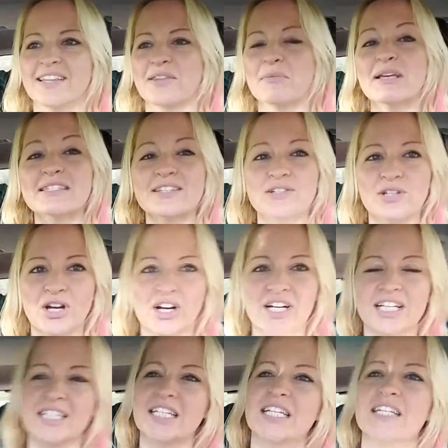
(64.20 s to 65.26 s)
the message
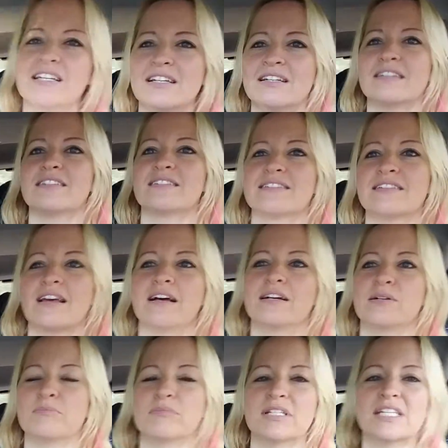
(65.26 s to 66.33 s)
currently is
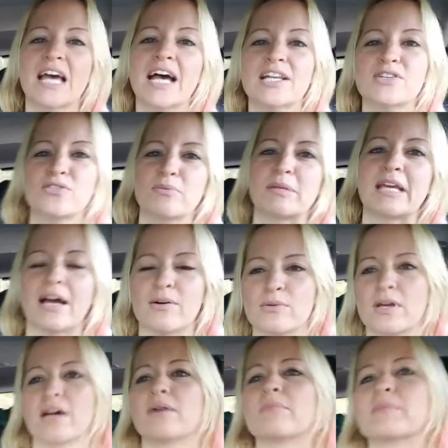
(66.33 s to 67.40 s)
detached from the
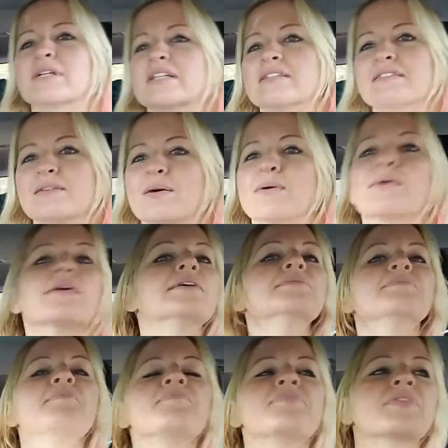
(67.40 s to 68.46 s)
outcome. And so
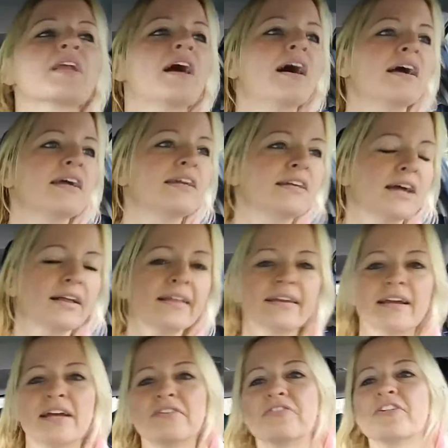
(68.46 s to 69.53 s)

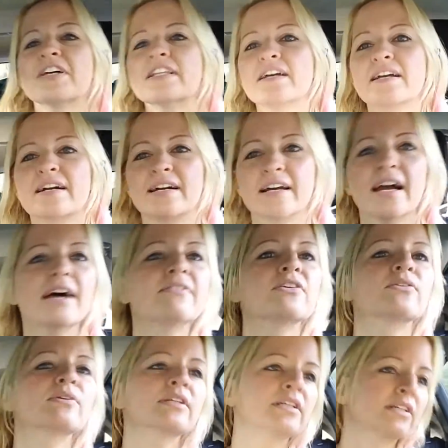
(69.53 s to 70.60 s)
I feel like I have a
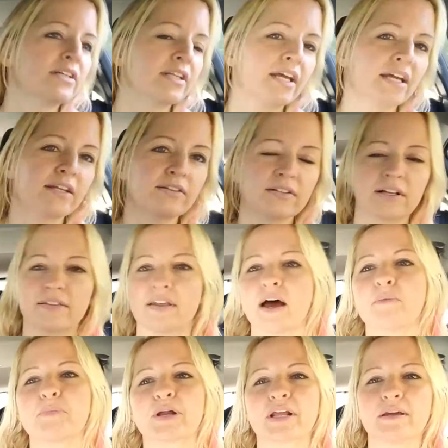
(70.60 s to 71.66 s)
really good handle on
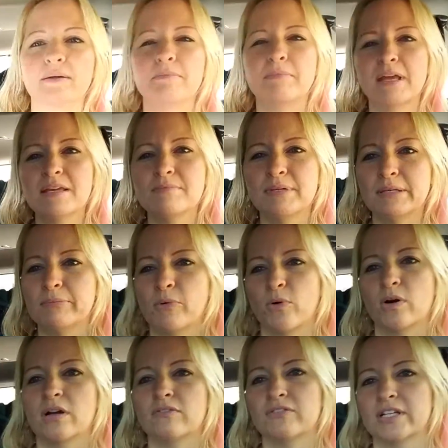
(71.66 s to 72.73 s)
that, but it may be more
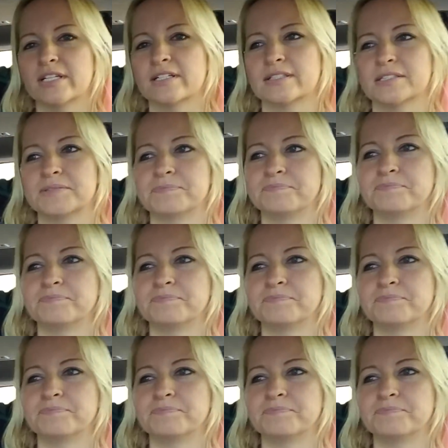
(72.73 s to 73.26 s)
of like a,